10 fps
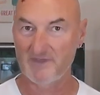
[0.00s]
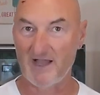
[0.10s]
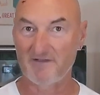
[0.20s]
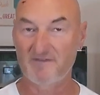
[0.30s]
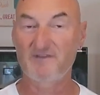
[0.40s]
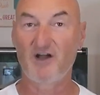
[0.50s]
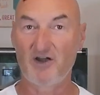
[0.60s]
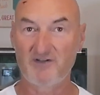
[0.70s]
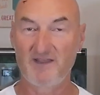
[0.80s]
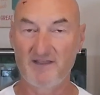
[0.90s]

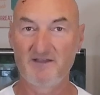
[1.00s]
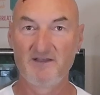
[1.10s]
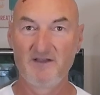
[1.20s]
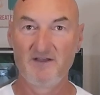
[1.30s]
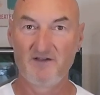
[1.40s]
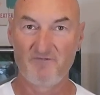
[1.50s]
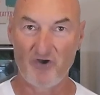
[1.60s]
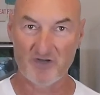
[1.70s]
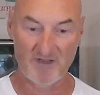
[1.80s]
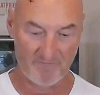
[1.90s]
starting
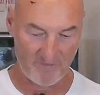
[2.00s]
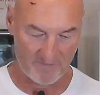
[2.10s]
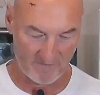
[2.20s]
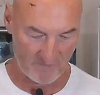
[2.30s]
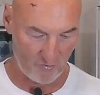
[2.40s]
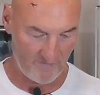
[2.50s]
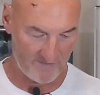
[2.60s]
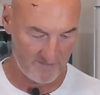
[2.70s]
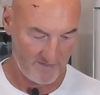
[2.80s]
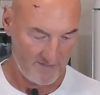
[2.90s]
working with this
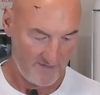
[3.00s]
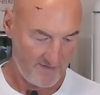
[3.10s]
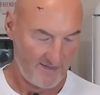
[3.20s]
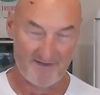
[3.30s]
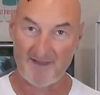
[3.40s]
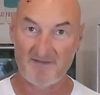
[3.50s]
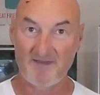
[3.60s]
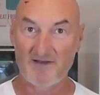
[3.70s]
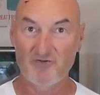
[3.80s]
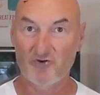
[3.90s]
oven, and I
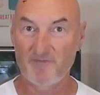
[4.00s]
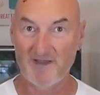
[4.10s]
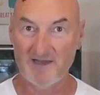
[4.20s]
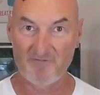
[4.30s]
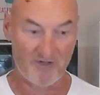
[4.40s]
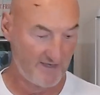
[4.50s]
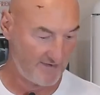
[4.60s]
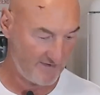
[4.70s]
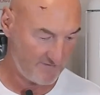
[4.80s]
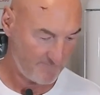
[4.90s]
tell you quickly what I
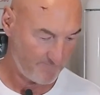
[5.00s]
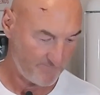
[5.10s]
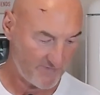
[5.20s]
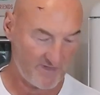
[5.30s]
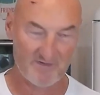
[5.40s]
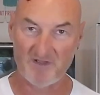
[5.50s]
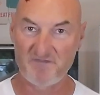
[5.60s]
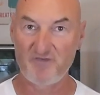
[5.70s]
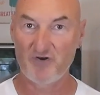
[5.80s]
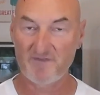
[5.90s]
did. In the
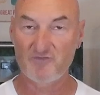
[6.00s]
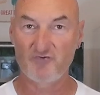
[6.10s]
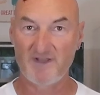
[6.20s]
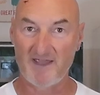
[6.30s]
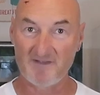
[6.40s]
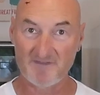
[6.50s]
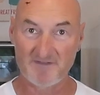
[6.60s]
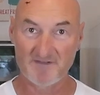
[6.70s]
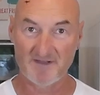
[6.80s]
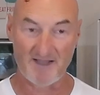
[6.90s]
first 2 days
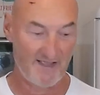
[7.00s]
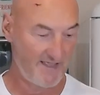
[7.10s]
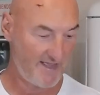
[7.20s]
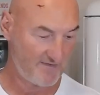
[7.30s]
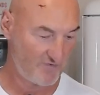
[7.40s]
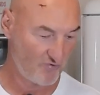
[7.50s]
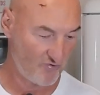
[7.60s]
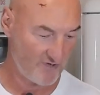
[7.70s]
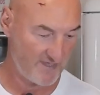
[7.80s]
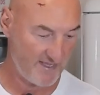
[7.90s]
I had
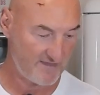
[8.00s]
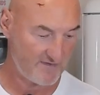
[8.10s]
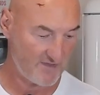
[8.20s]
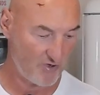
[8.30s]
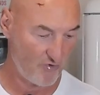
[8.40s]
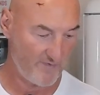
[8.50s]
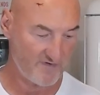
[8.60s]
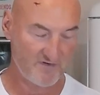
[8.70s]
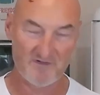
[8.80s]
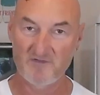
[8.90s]
to heat the
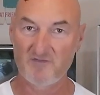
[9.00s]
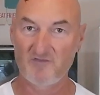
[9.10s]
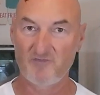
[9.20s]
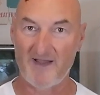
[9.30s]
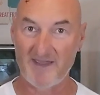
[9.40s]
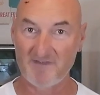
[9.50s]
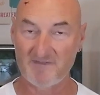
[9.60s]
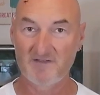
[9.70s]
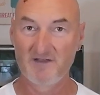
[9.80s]
oven twice